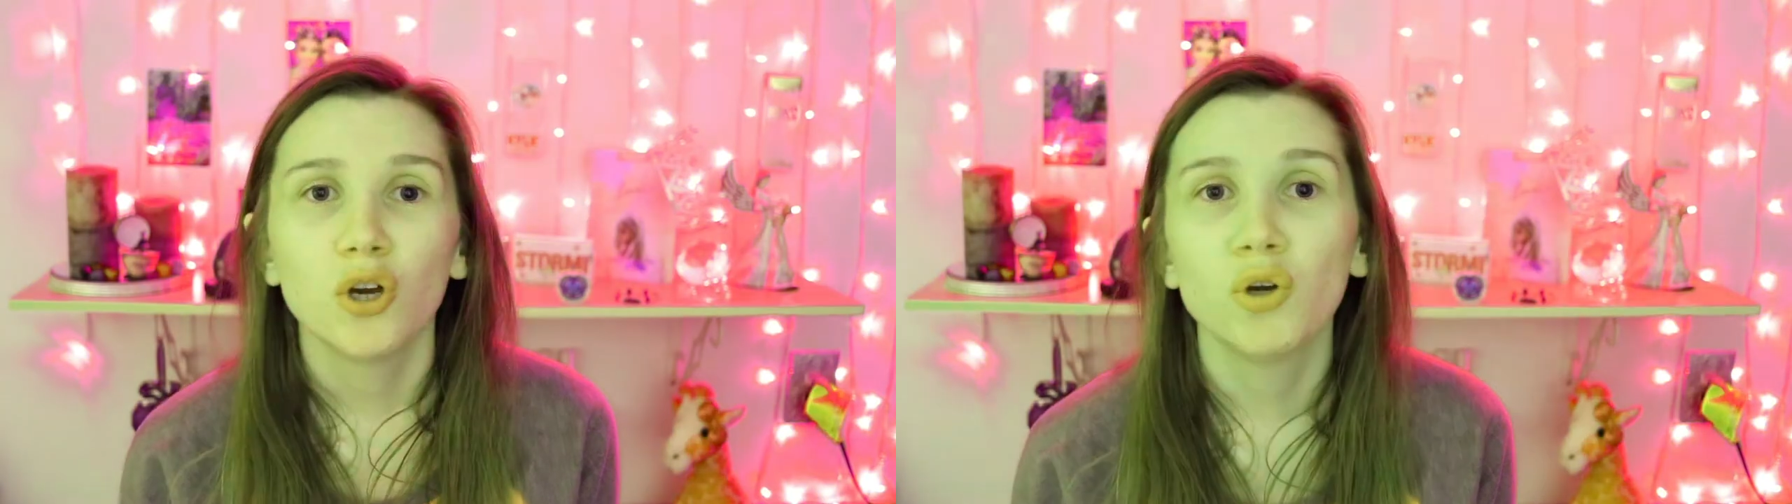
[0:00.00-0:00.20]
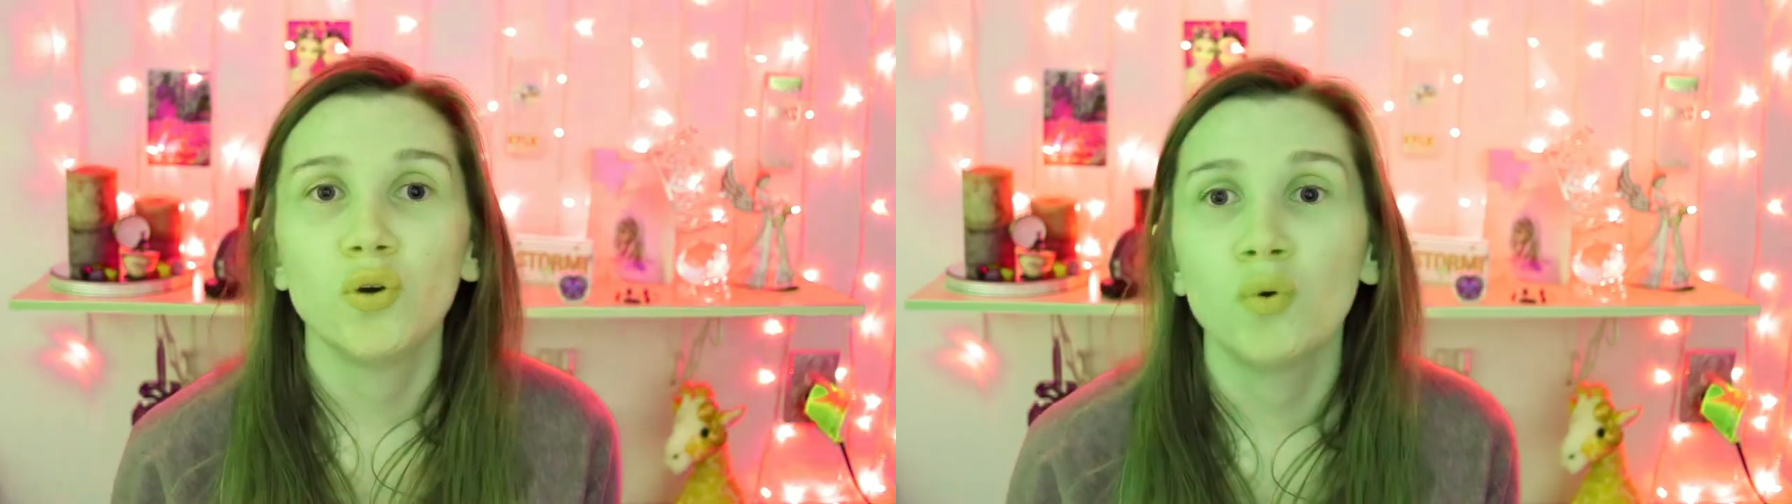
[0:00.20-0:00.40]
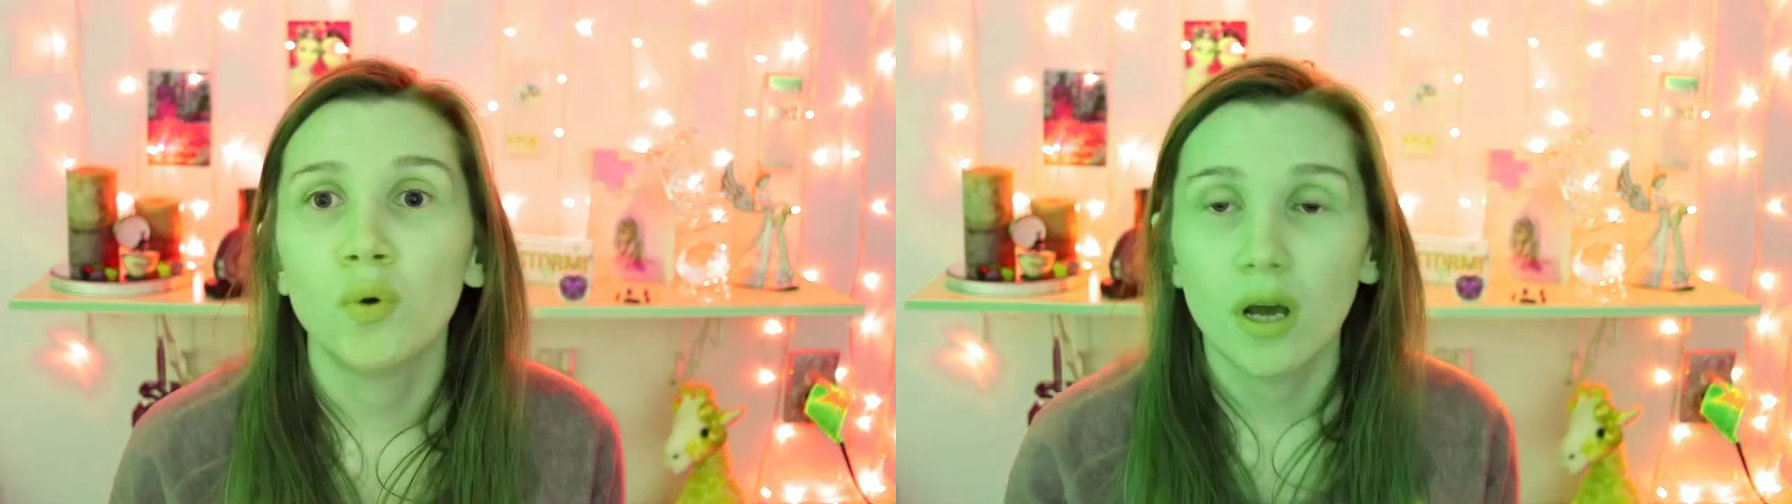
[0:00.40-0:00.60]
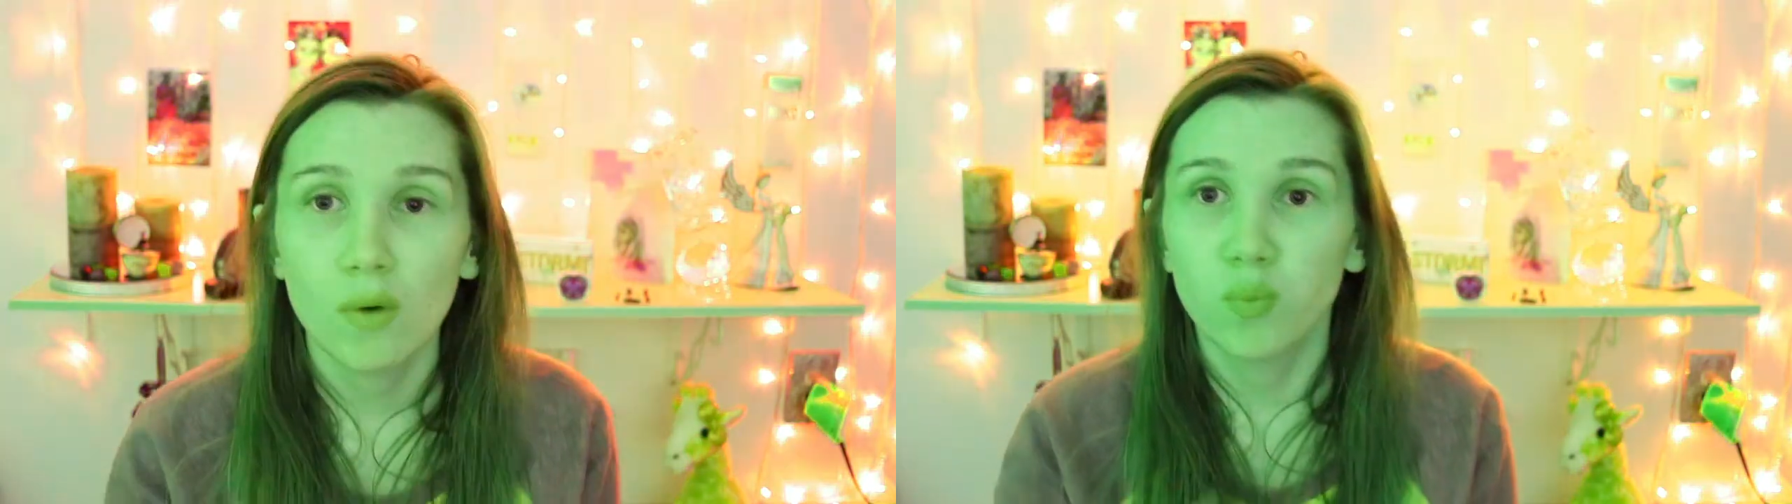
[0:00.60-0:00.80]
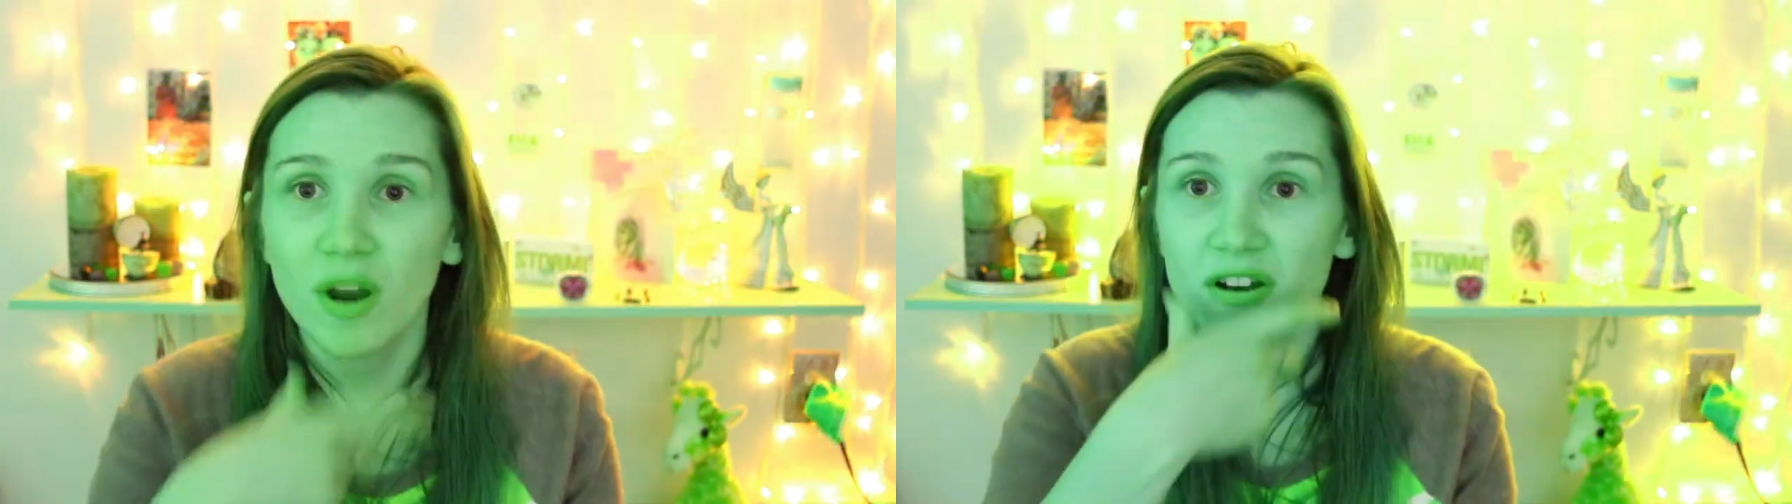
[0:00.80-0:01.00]
who
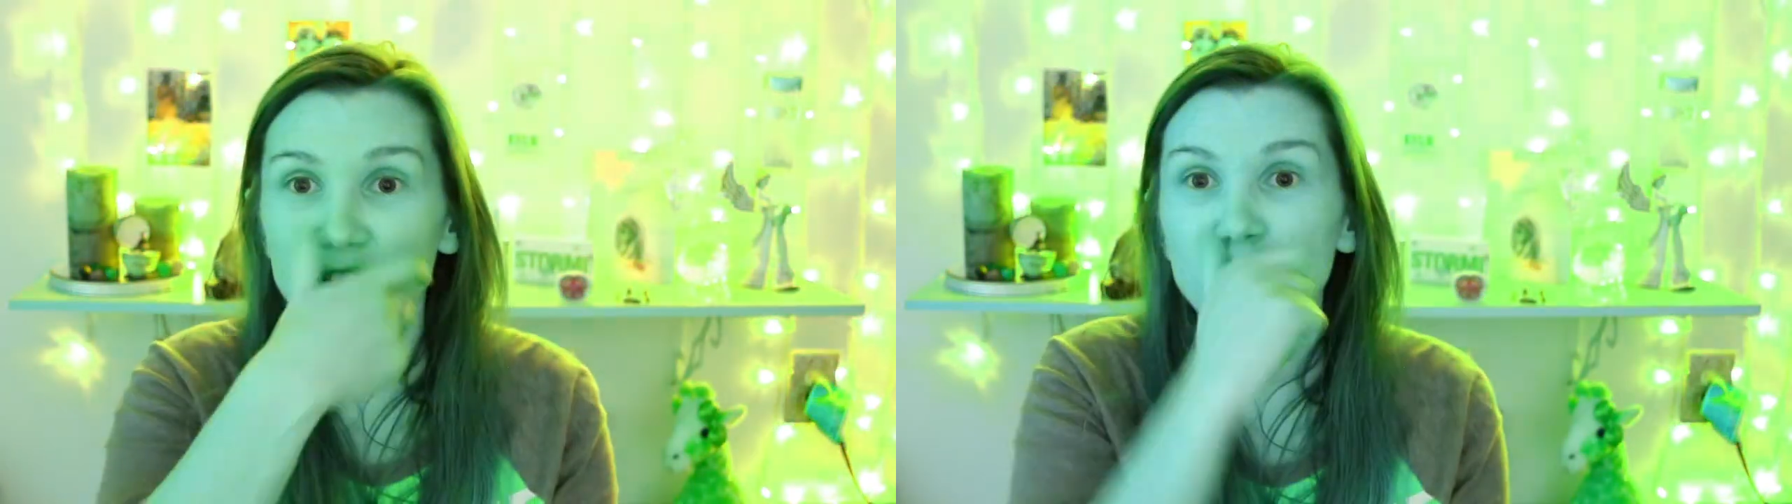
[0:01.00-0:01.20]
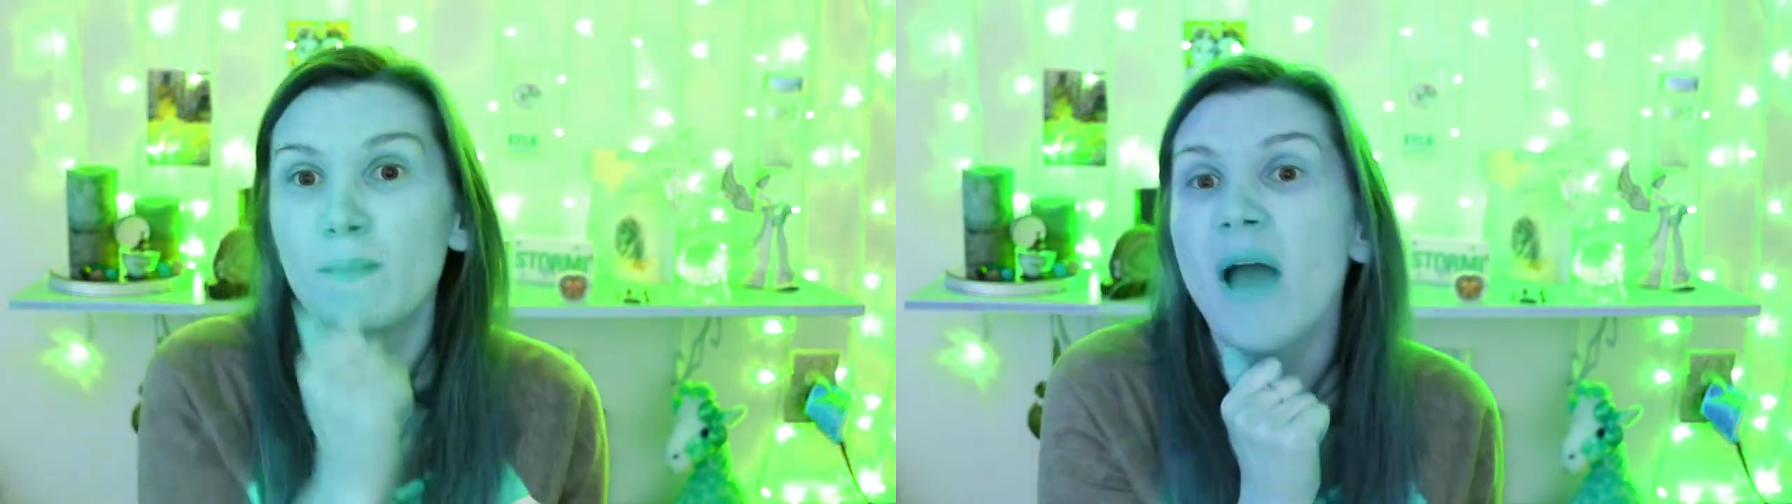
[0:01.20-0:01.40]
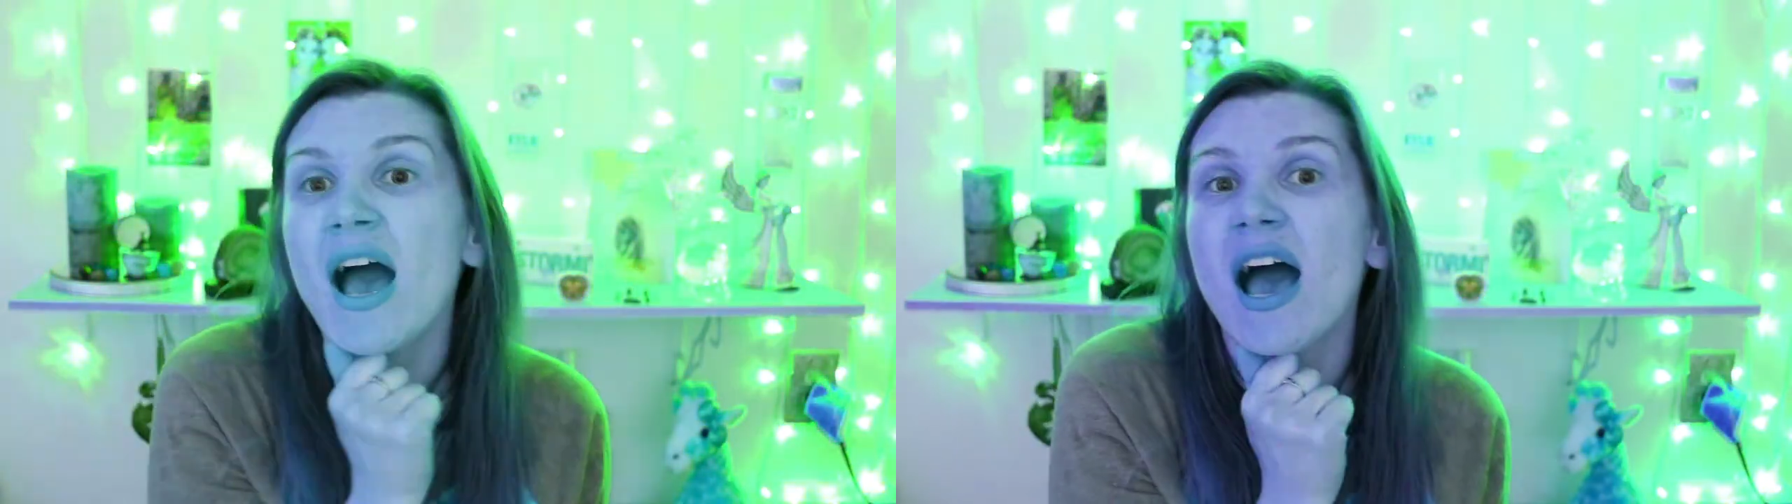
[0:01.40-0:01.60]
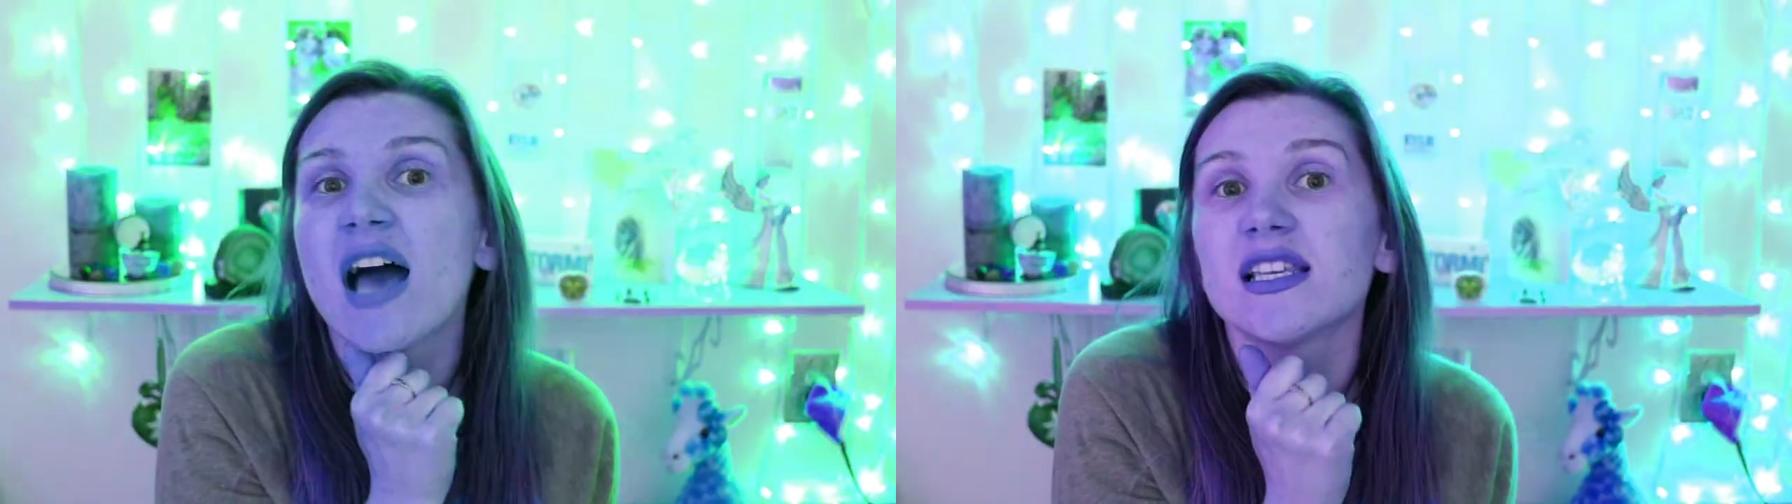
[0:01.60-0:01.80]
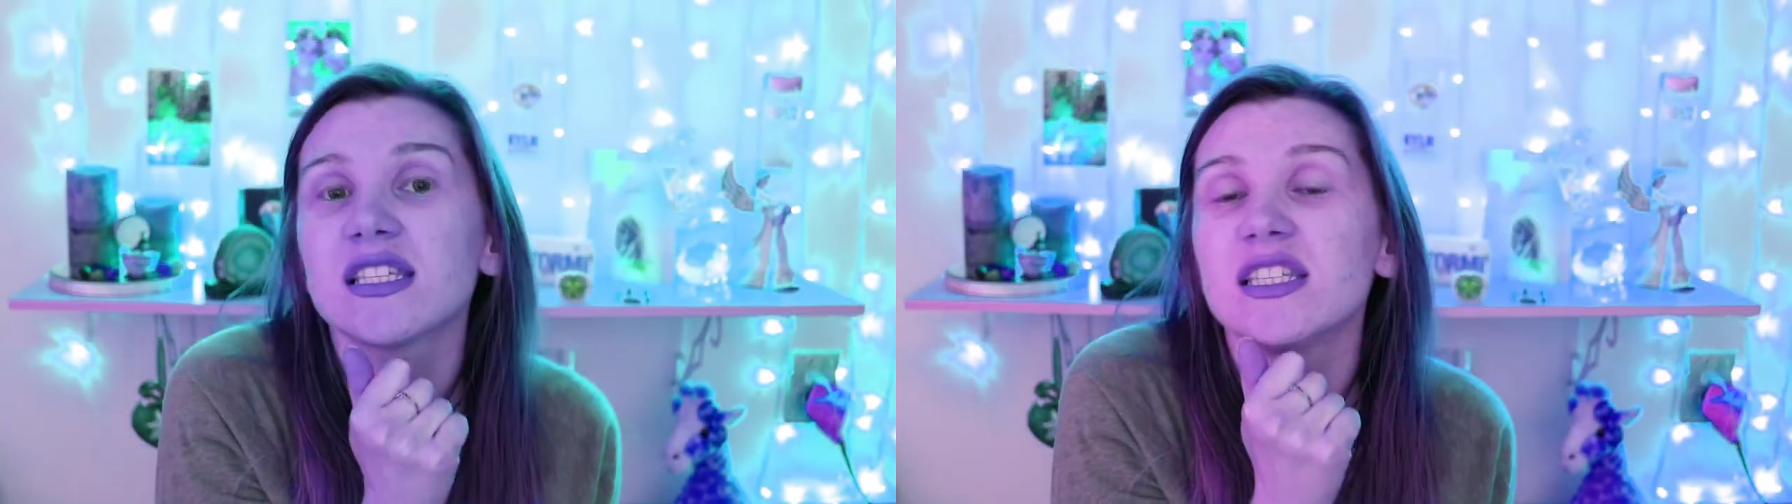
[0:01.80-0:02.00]
wears their
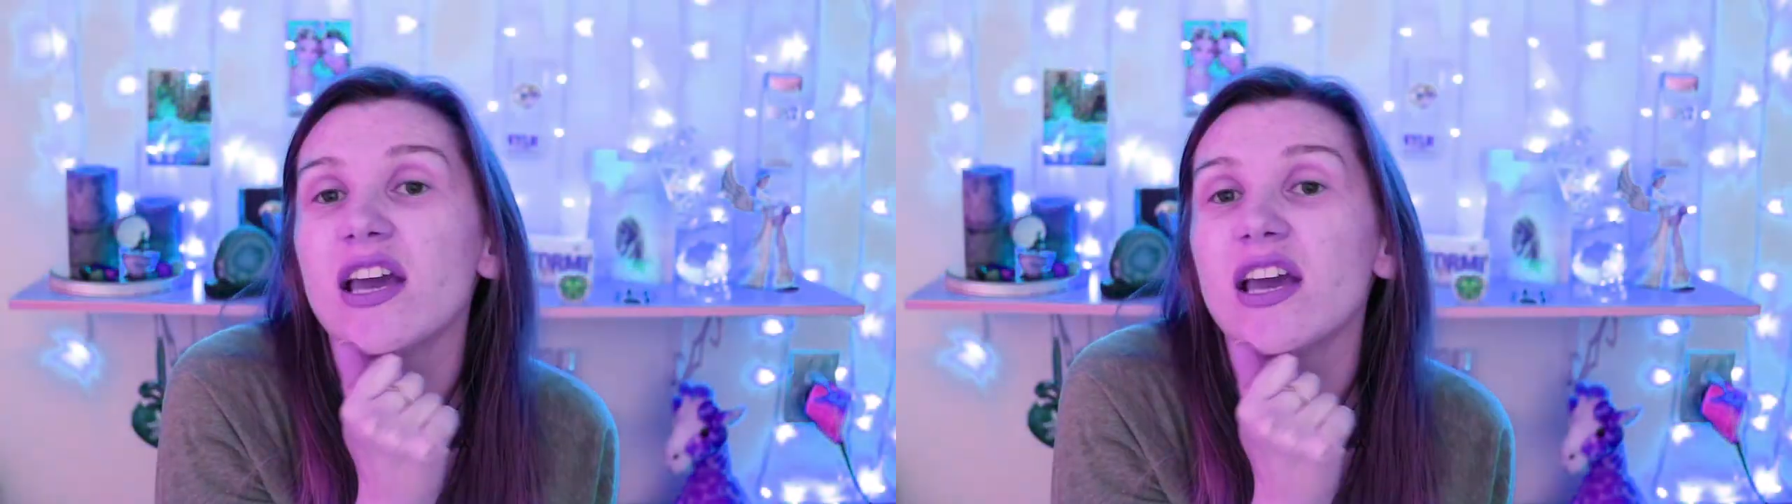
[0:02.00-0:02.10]
mask